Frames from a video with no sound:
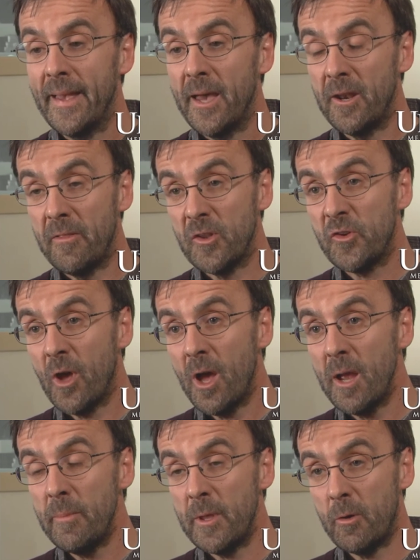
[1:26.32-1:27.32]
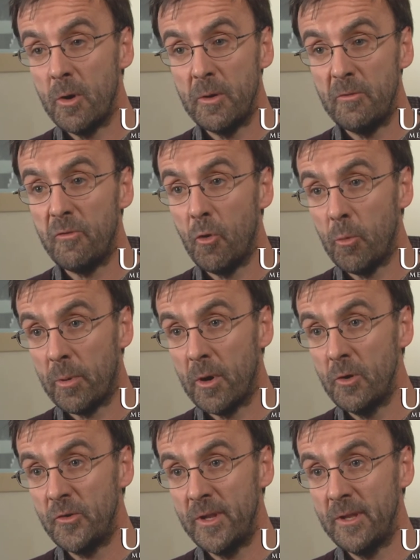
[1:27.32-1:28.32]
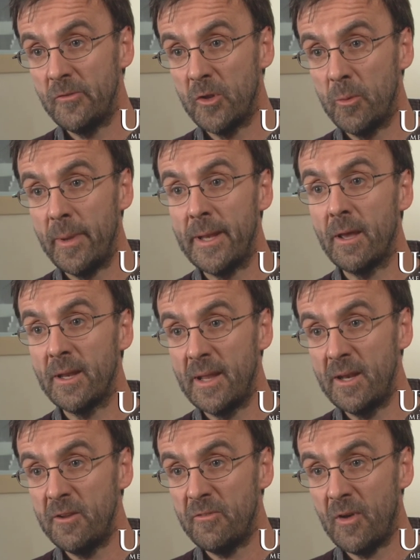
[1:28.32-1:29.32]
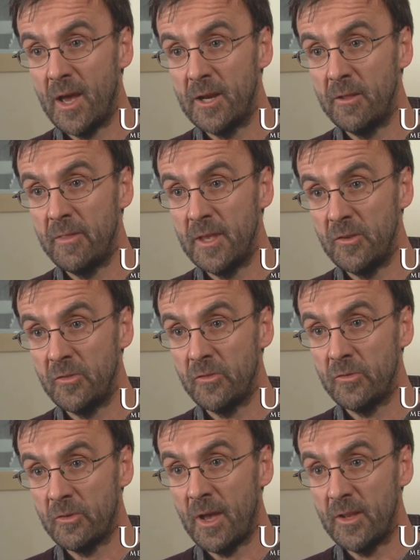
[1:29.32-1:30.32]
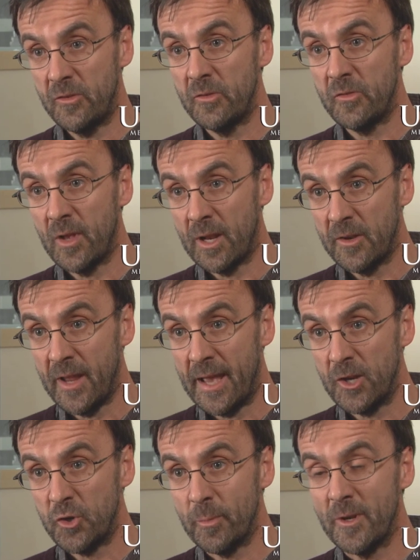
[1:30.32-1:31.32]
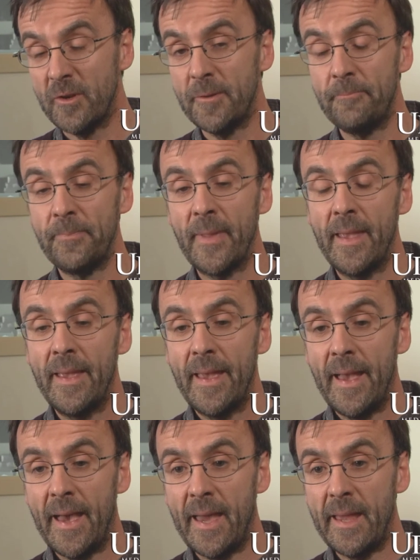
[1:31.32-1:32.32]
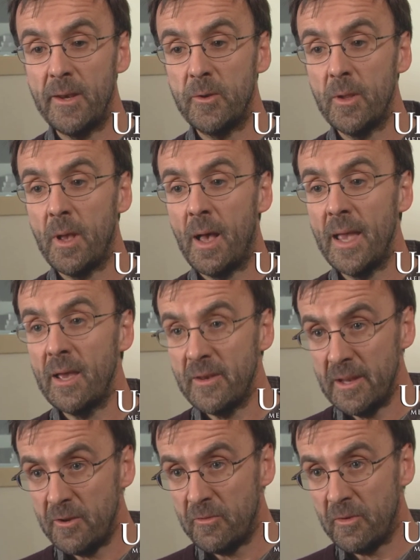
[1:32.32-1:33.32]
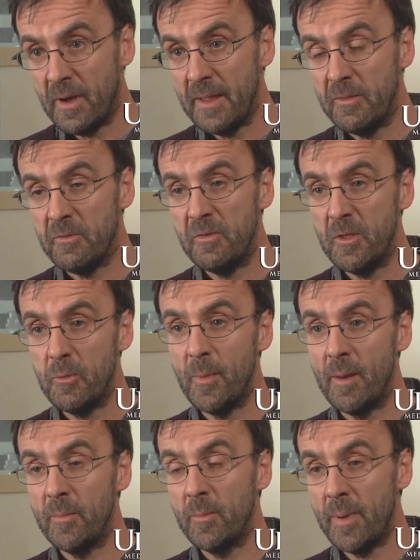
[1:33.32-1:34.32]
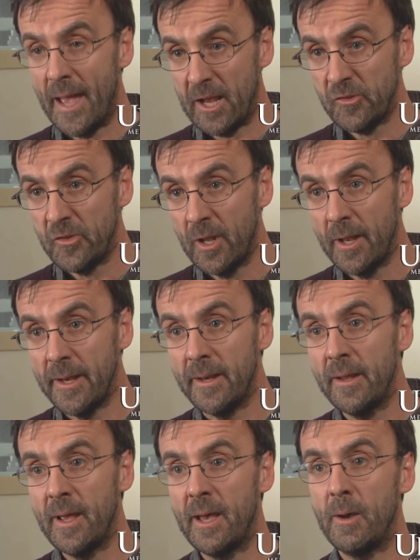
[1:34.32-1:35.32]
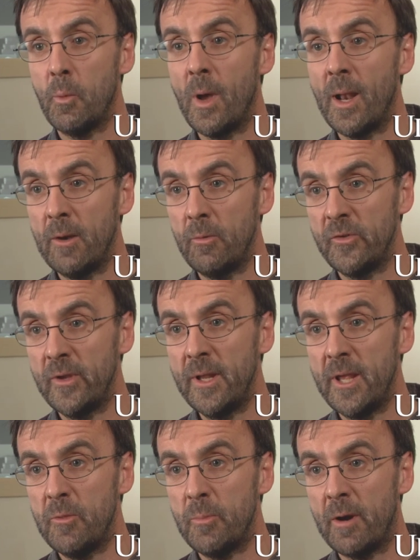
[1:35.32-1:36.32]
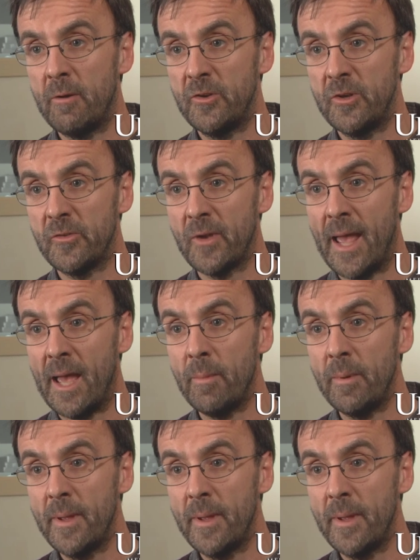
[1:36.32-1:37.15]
And at the time, there were only four proteins that had been identified at these sites of cell attachment. And I identified the fifth member, Paxillin, Sullen, uh, while I was in Keith Burridge's lab.